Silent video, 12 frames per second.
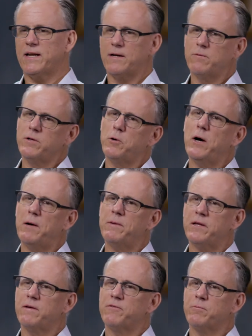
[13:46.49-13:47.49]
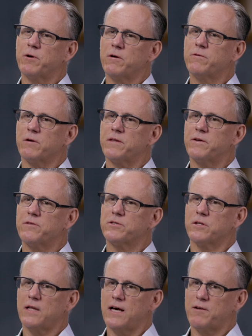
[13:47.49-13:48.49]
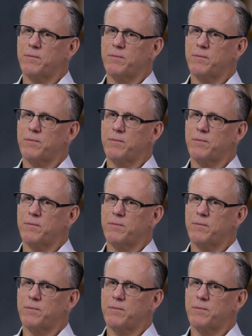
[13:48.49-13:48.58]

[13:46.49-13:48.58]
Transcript: But I don't know how many of them are there. I think there's a lot